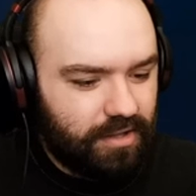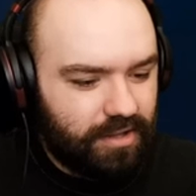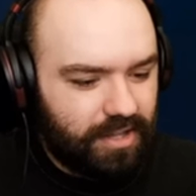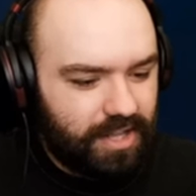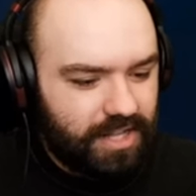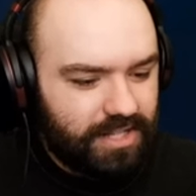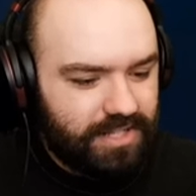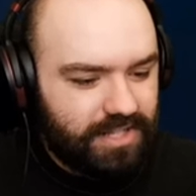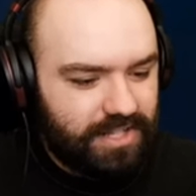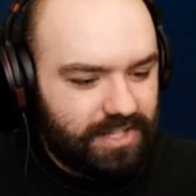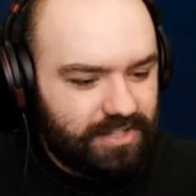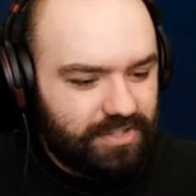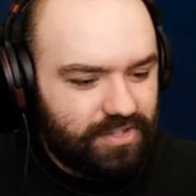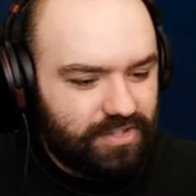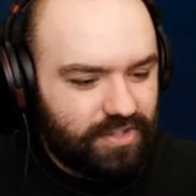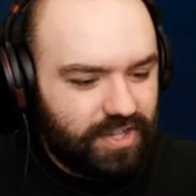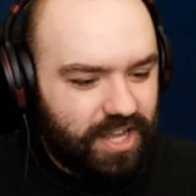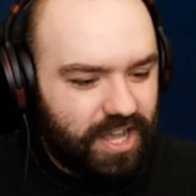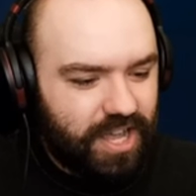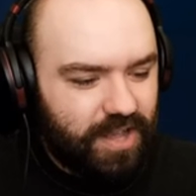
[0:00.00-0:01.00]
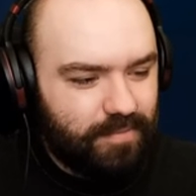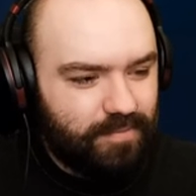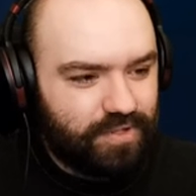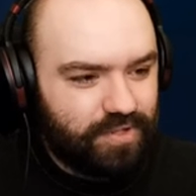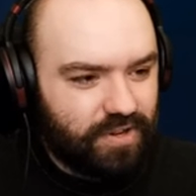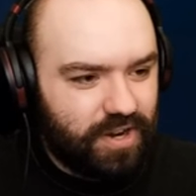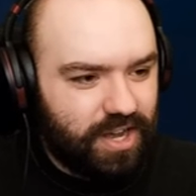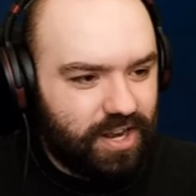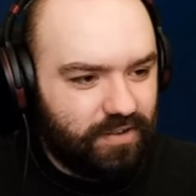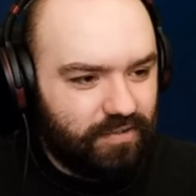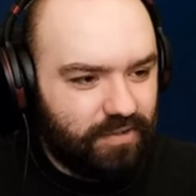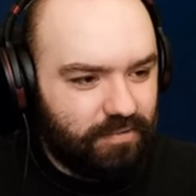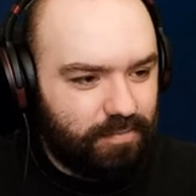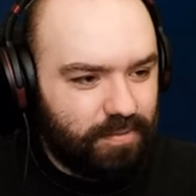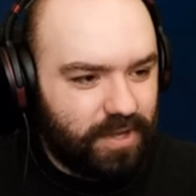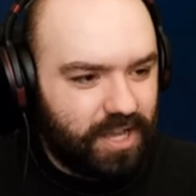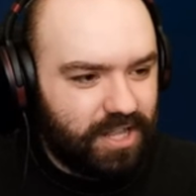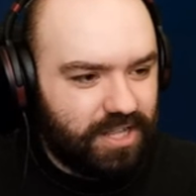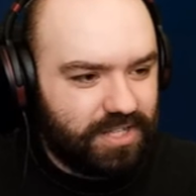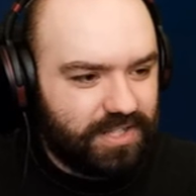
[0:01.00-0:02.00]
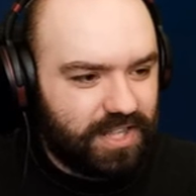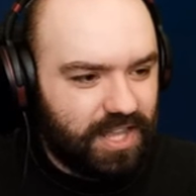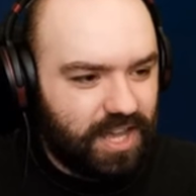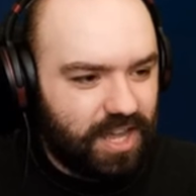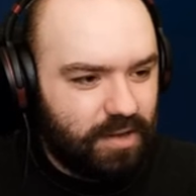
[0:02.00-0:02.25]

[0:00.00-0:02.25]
Let's keep trying to repair this thing.